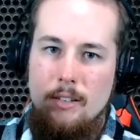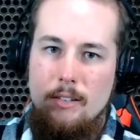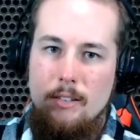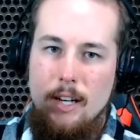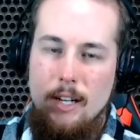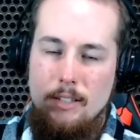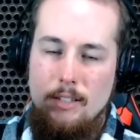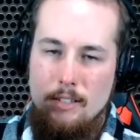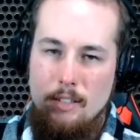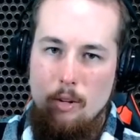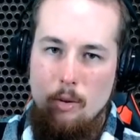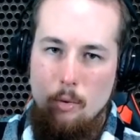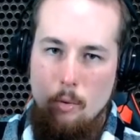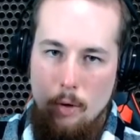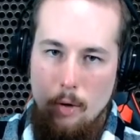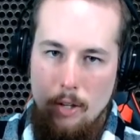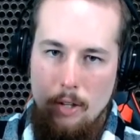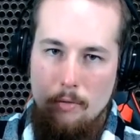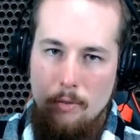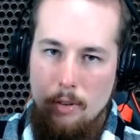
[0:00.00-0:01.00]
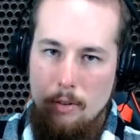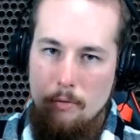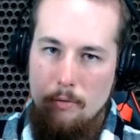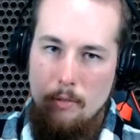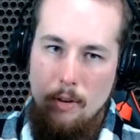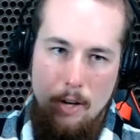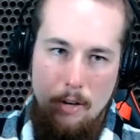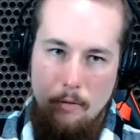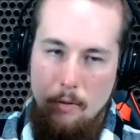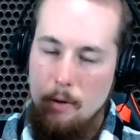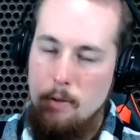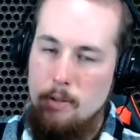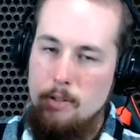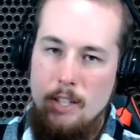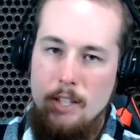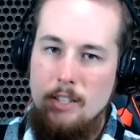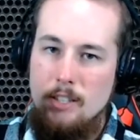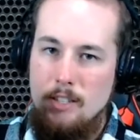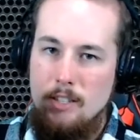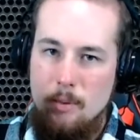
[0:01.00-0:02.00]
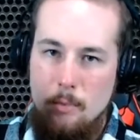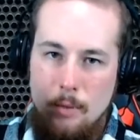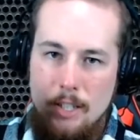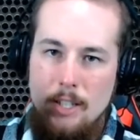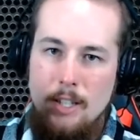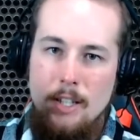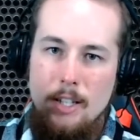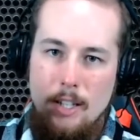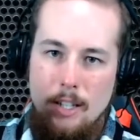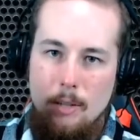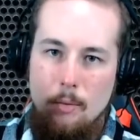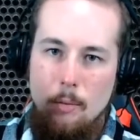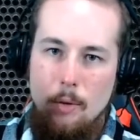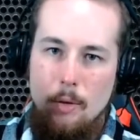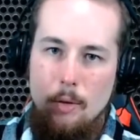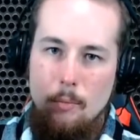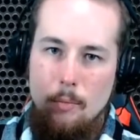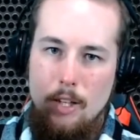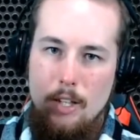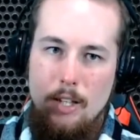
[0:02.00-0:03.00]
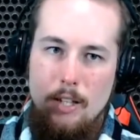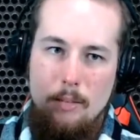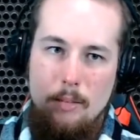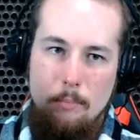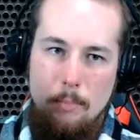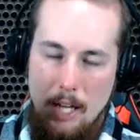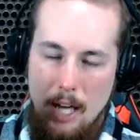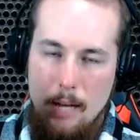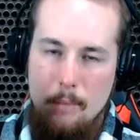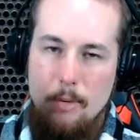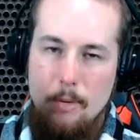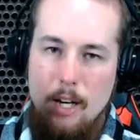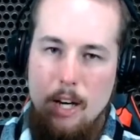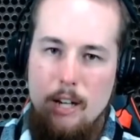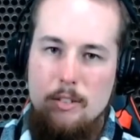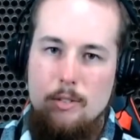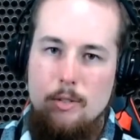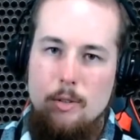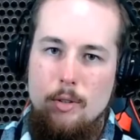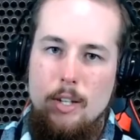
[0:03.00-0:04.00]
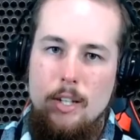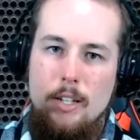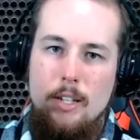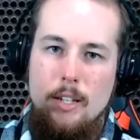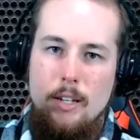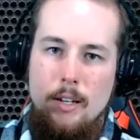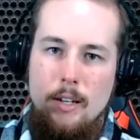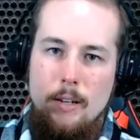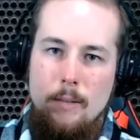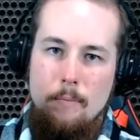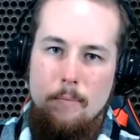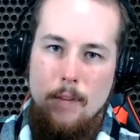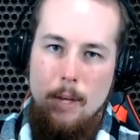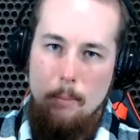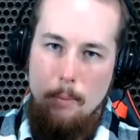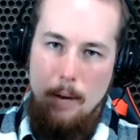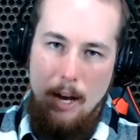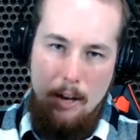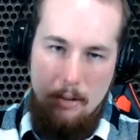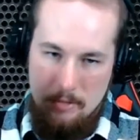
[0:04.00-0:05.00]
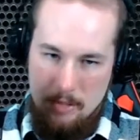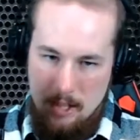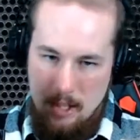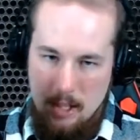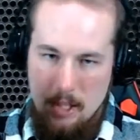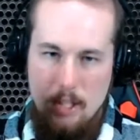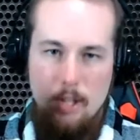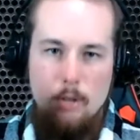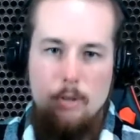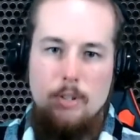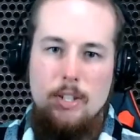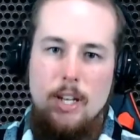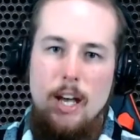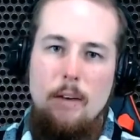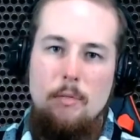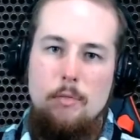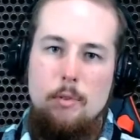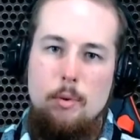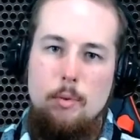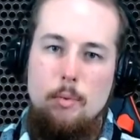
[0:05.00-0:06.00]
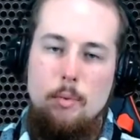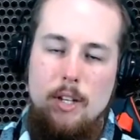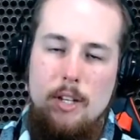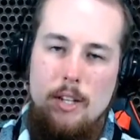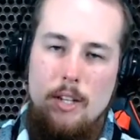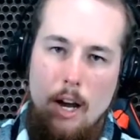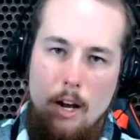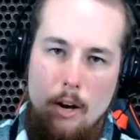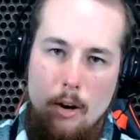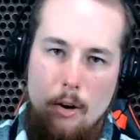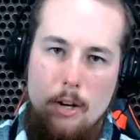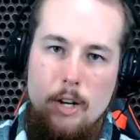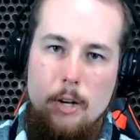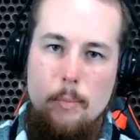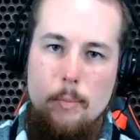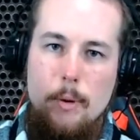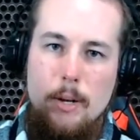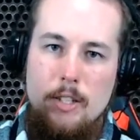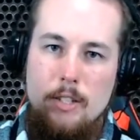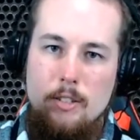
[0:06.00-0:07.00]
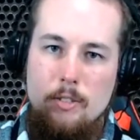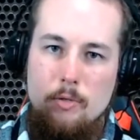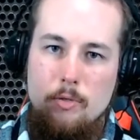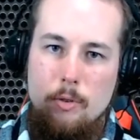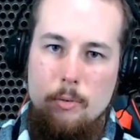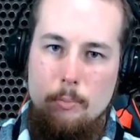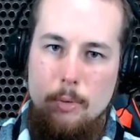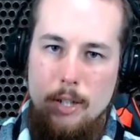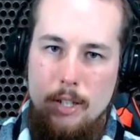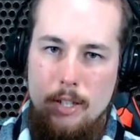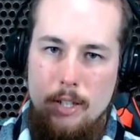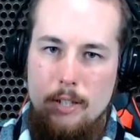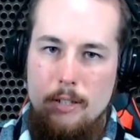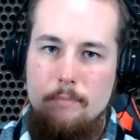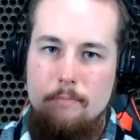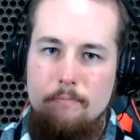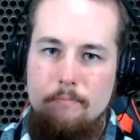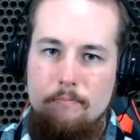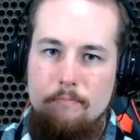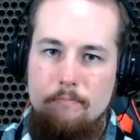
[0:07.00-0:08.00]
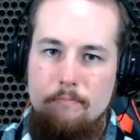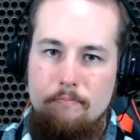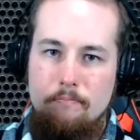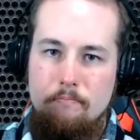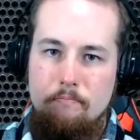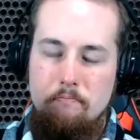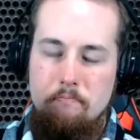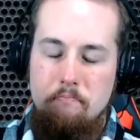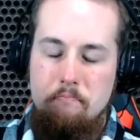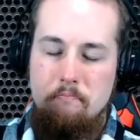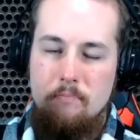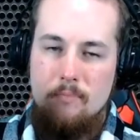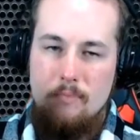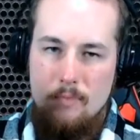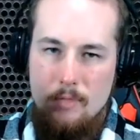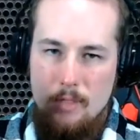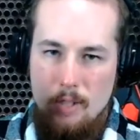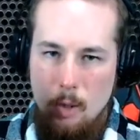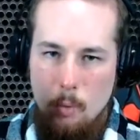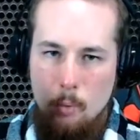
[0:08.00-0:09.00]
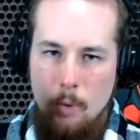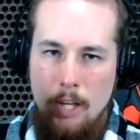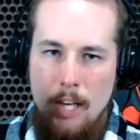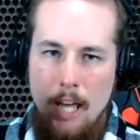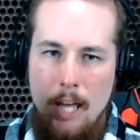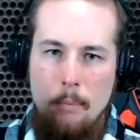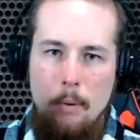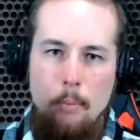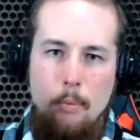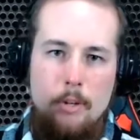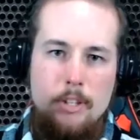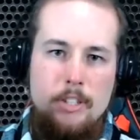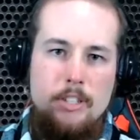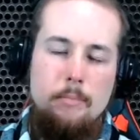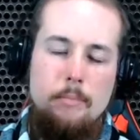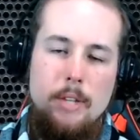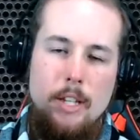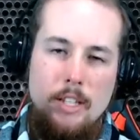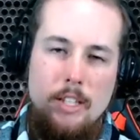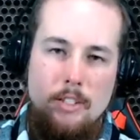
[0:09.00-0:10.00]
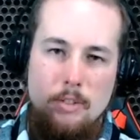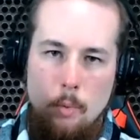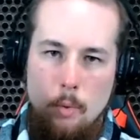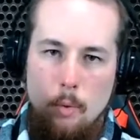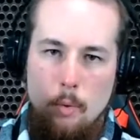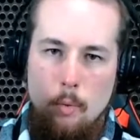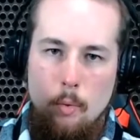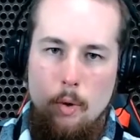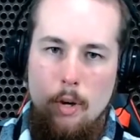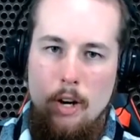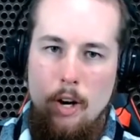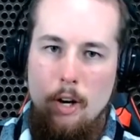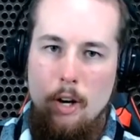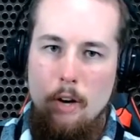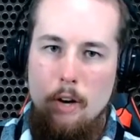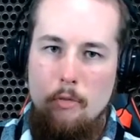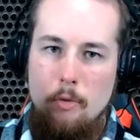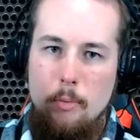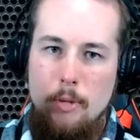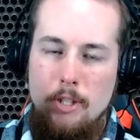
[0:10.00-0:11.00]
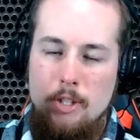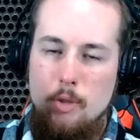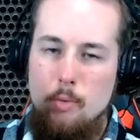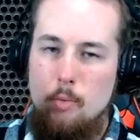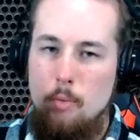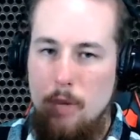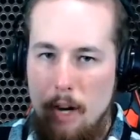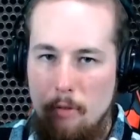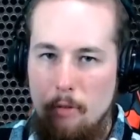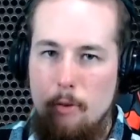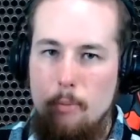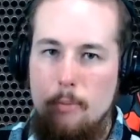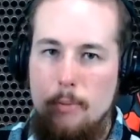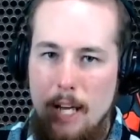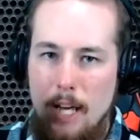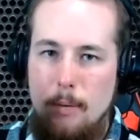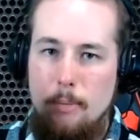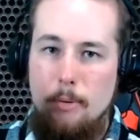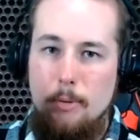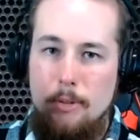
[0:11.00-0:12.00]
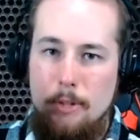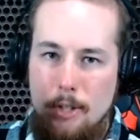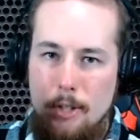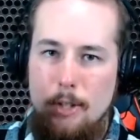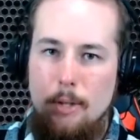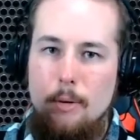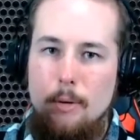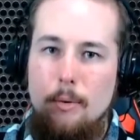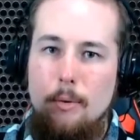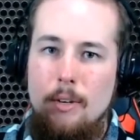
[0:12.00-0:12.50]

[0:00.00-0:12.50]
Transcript: And so, one of the very first things that we did when we became a country, about 10 years after we got our independence from Britain, we came up with some things that we would want our government to never be able to do.